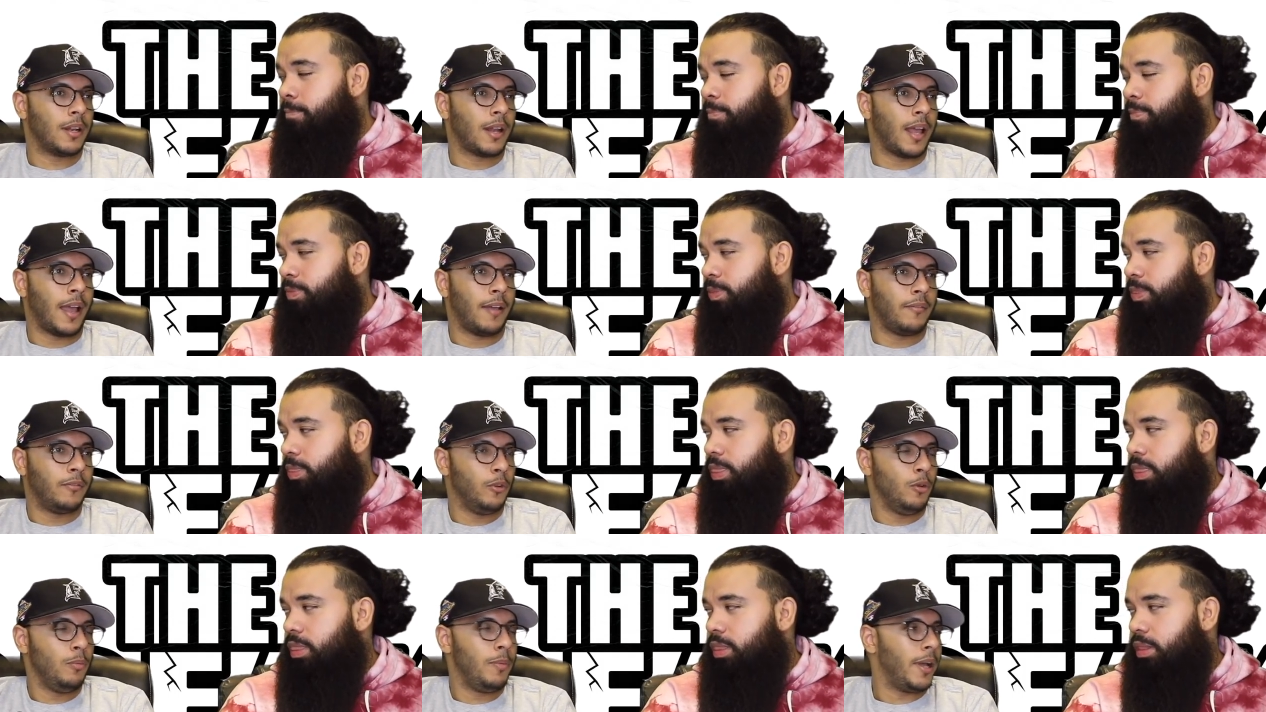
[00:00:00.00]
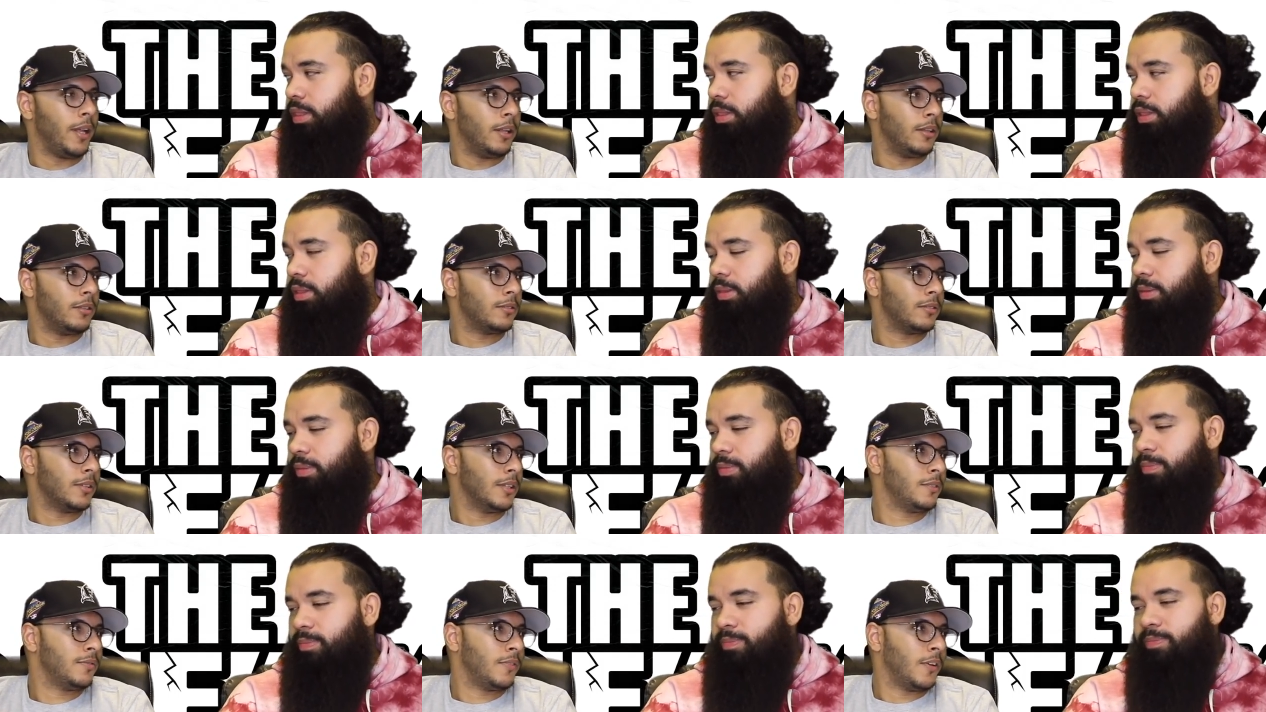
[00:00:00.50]
Speaker 1: have New
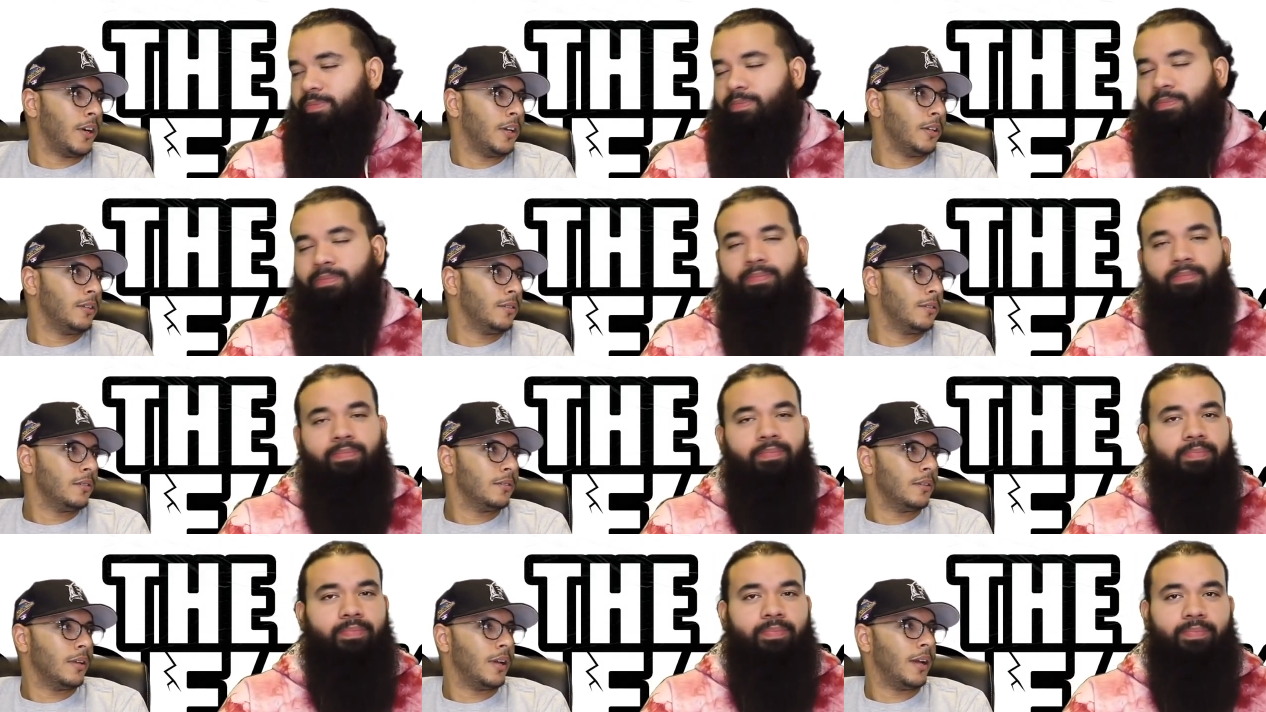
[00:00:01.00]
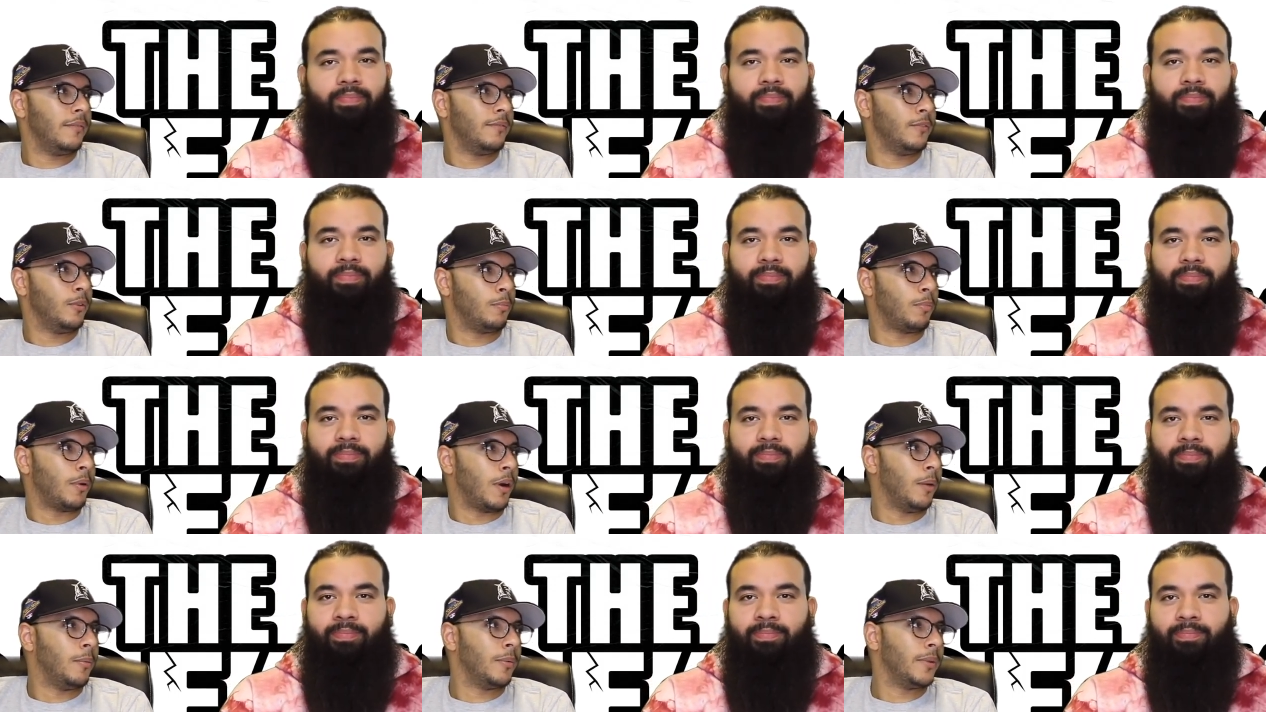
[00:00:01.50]
Balance. That's fine. I have
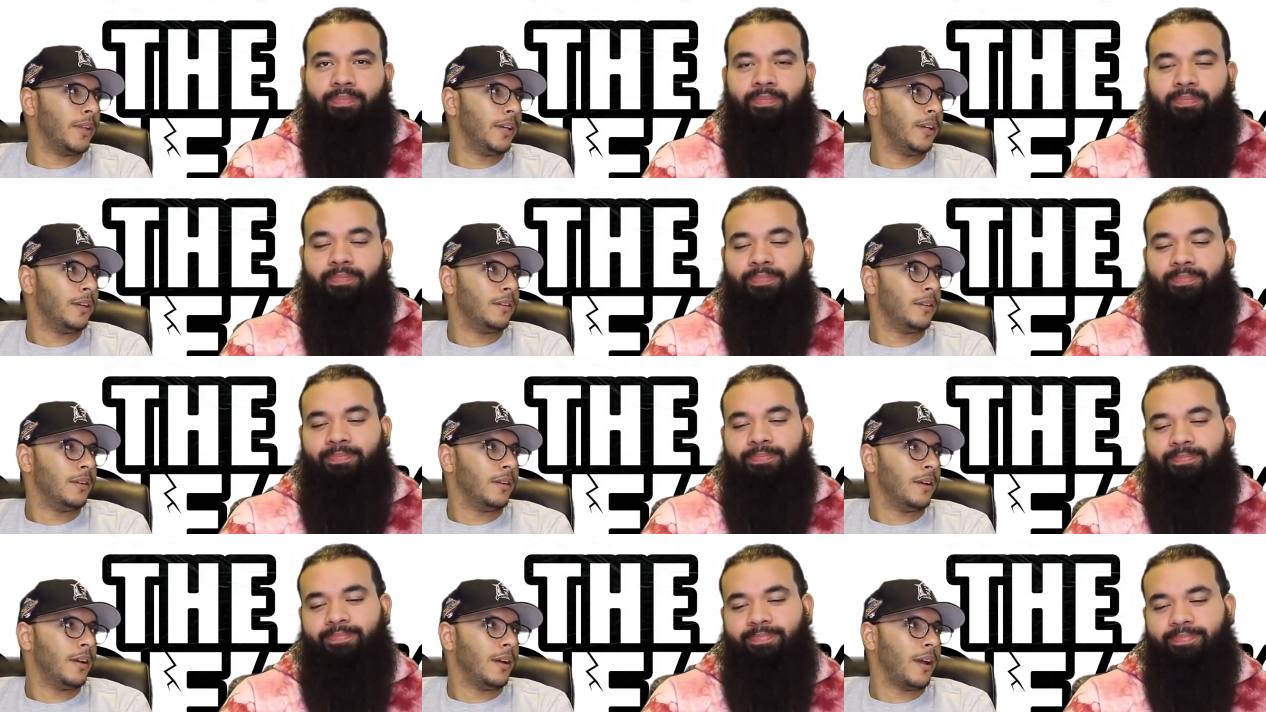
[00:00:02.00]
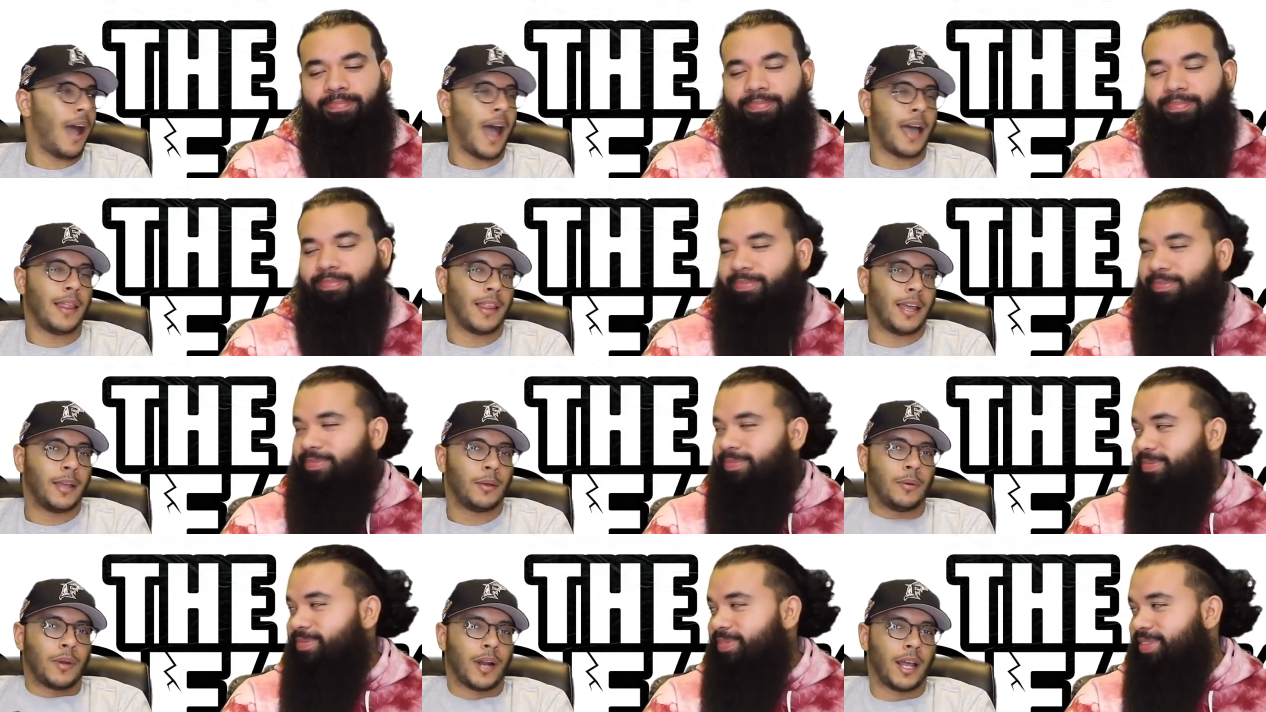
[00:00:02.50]
no problem with that. I
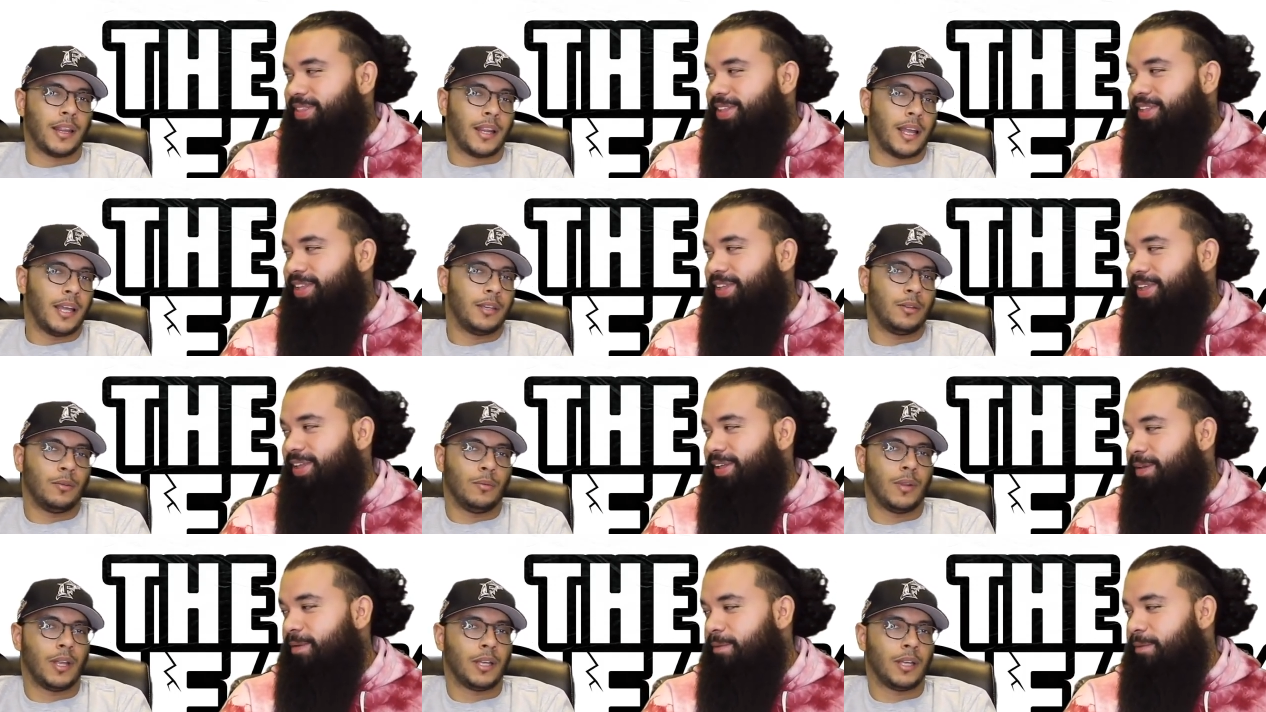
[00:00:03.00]
like what I like. You